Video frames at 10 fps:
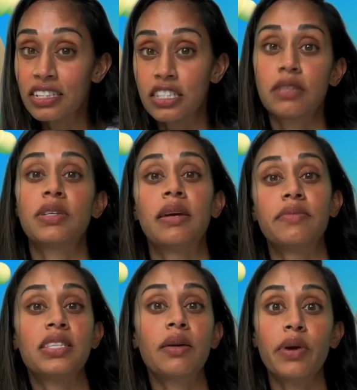Sometimes
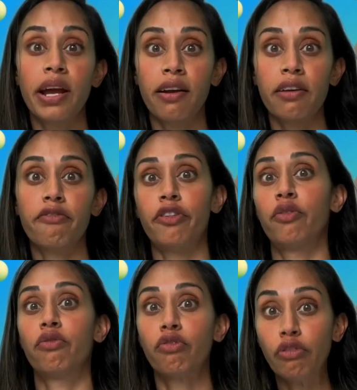summer air can
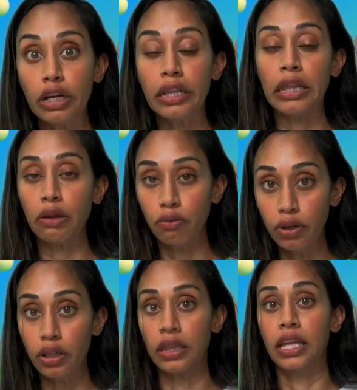feel really,
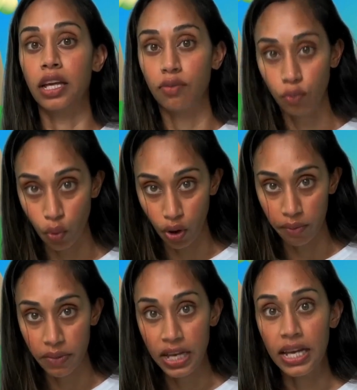really warm
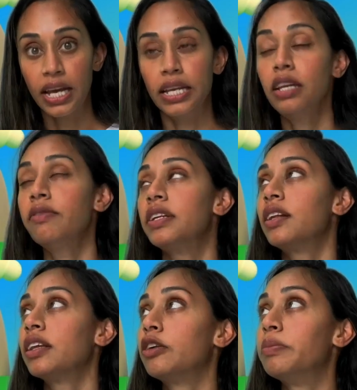and even a
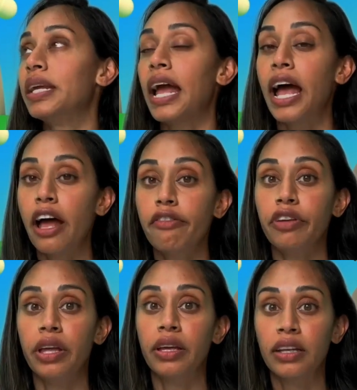little bit
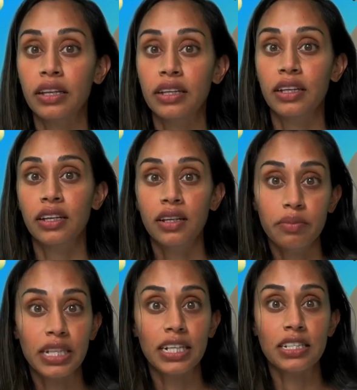heavy
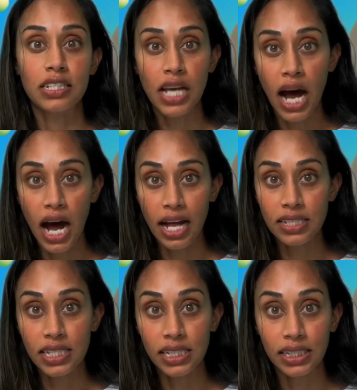because it's
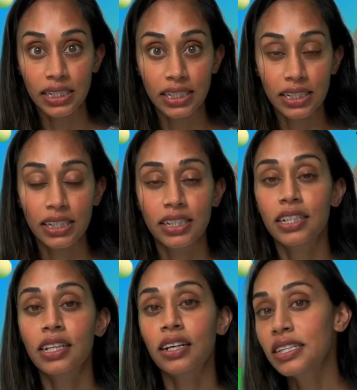hot.
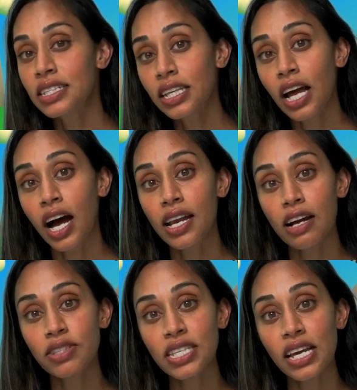Is it hot
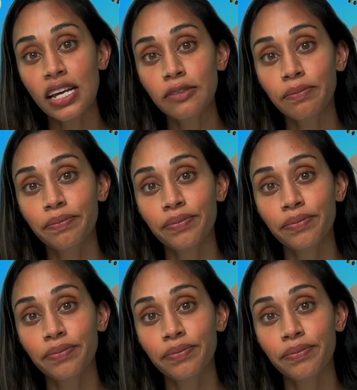outside?